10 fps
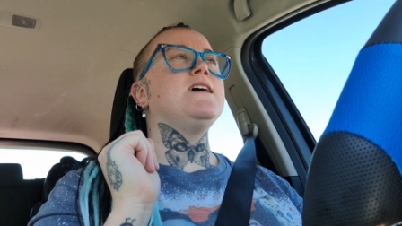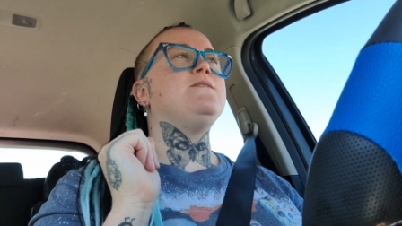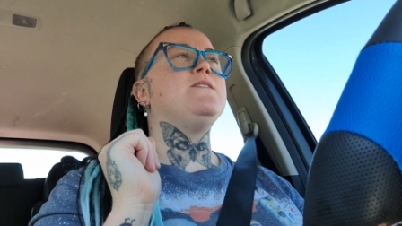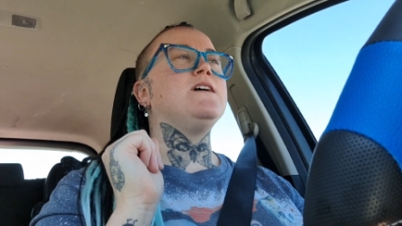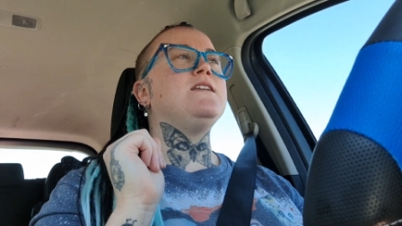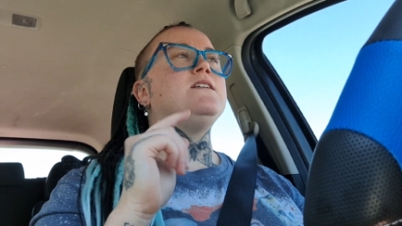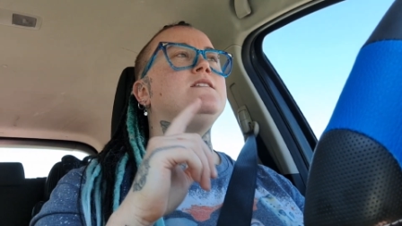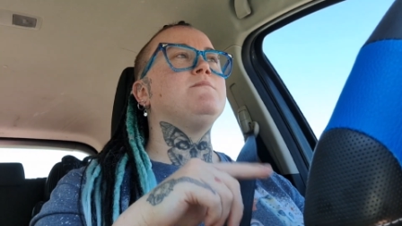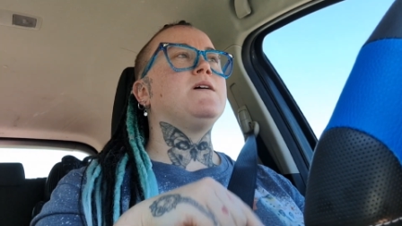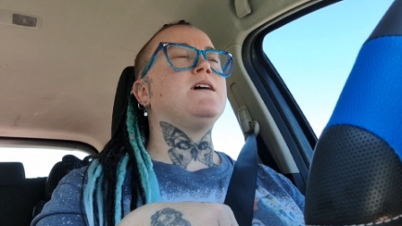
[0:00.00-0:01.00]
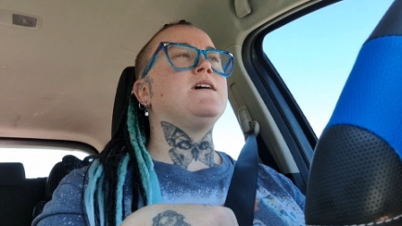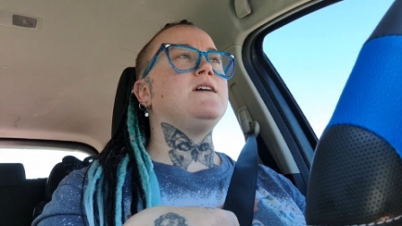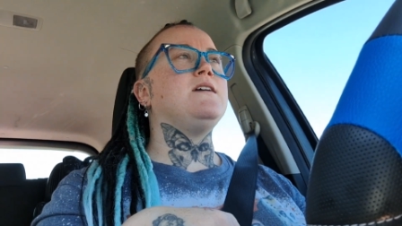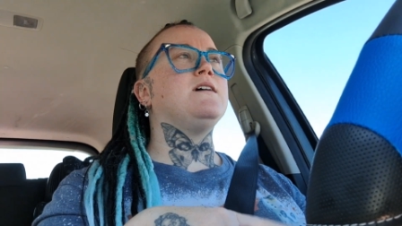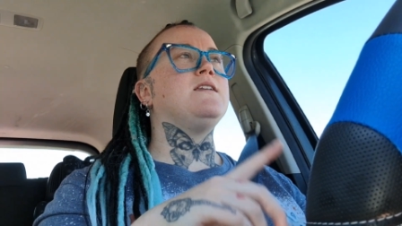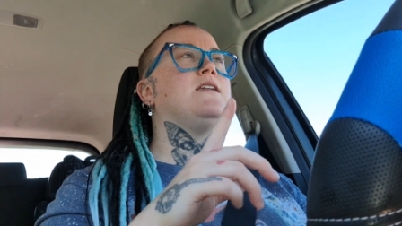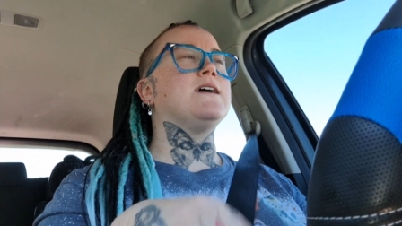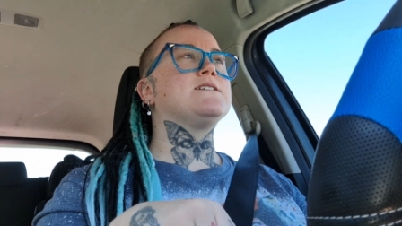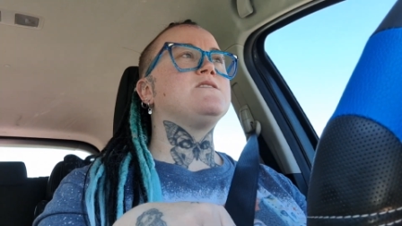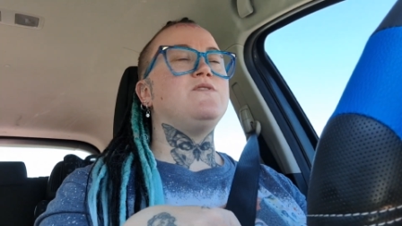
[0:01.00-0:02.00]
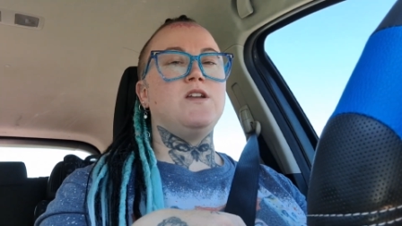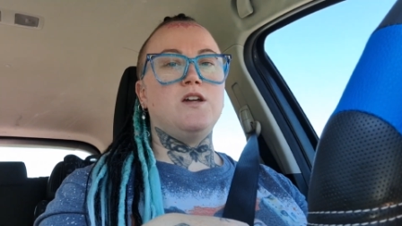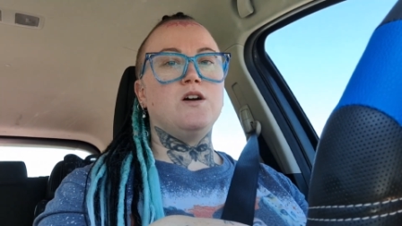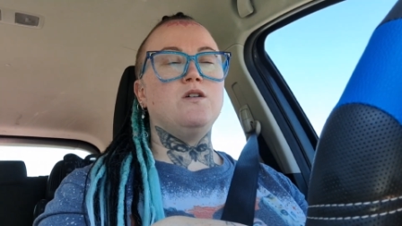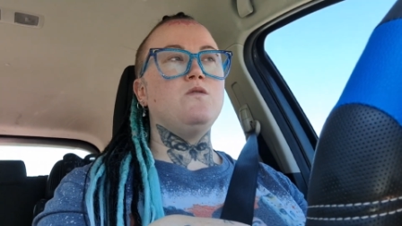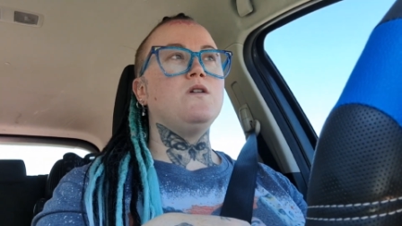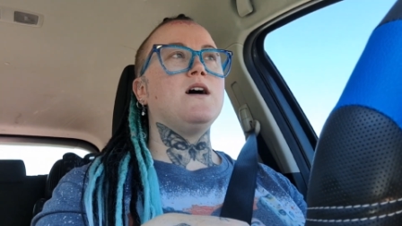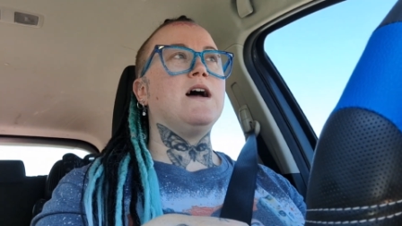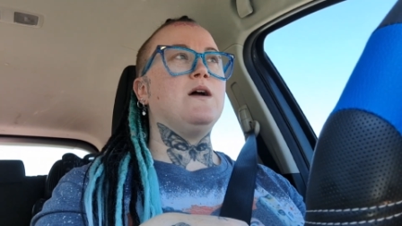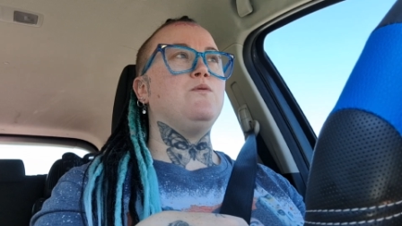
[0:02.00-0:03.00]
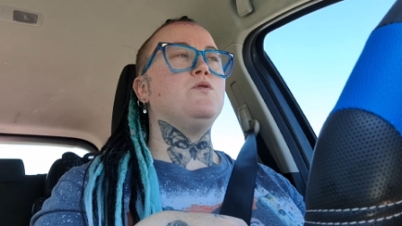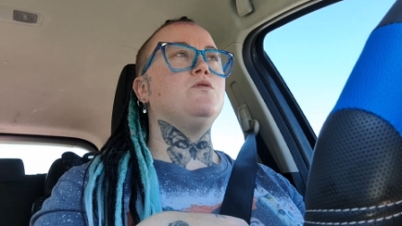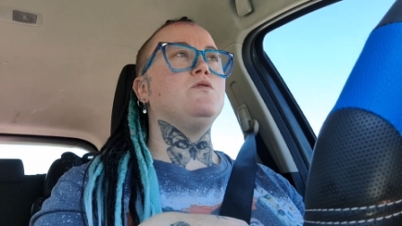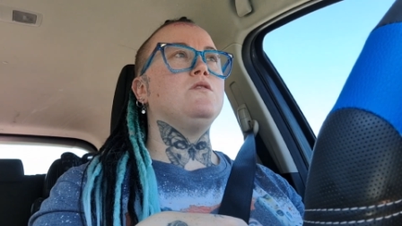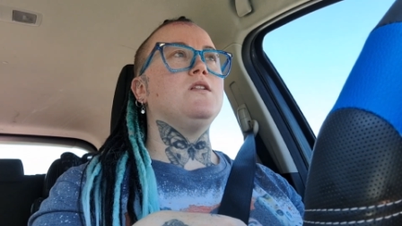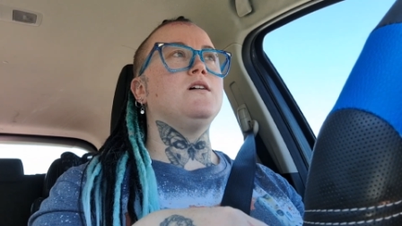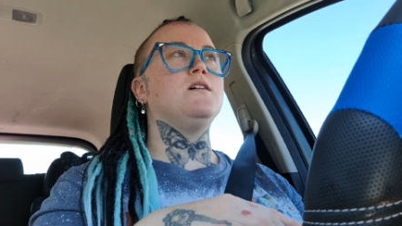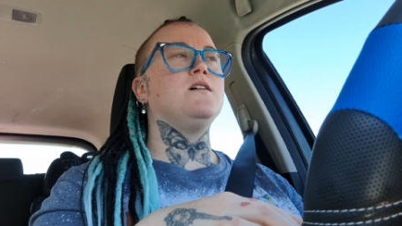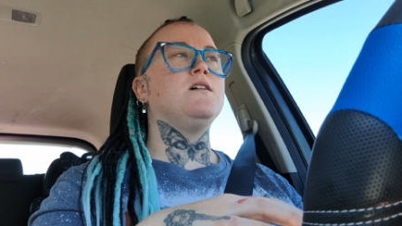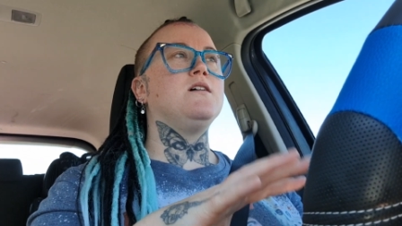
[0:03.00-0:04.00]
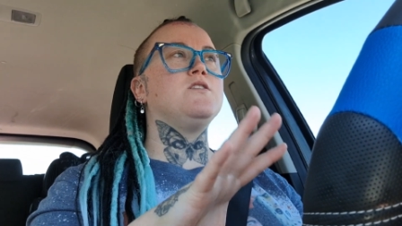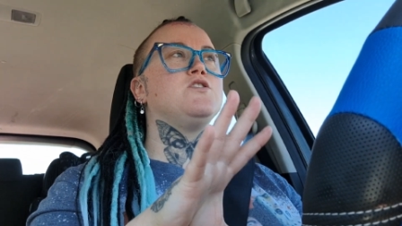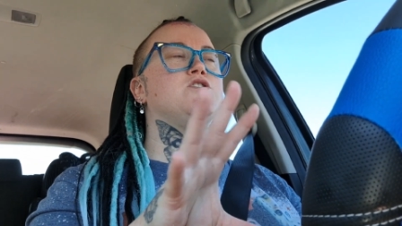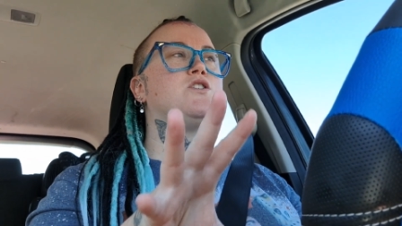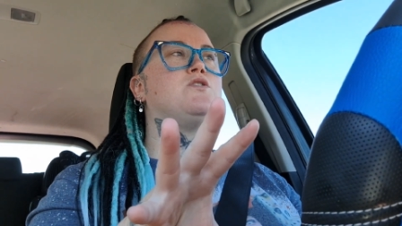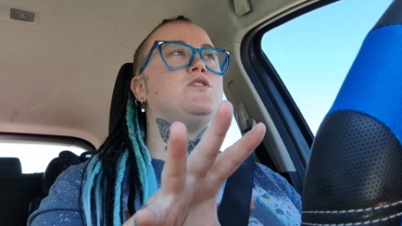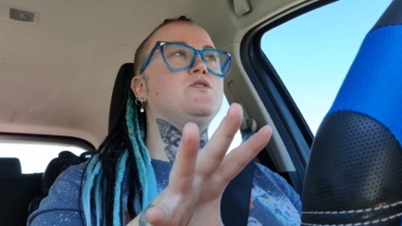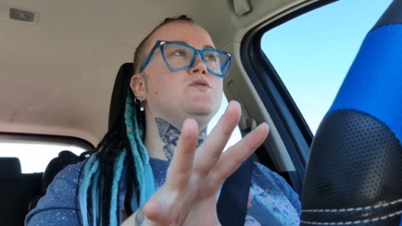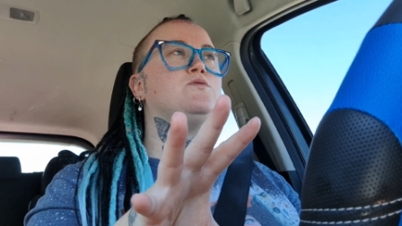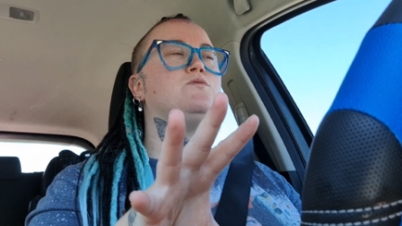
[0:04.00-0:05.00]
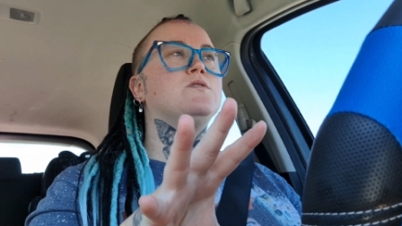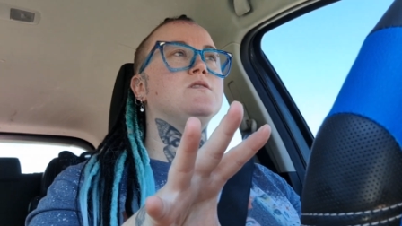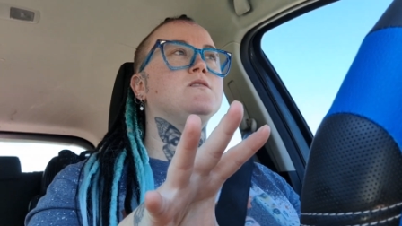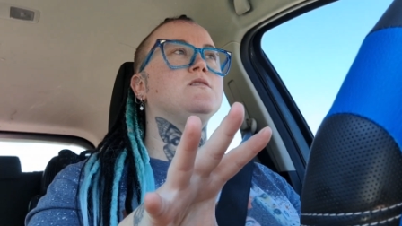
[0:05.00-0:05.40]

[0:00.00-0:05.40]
and then in my next video I will show you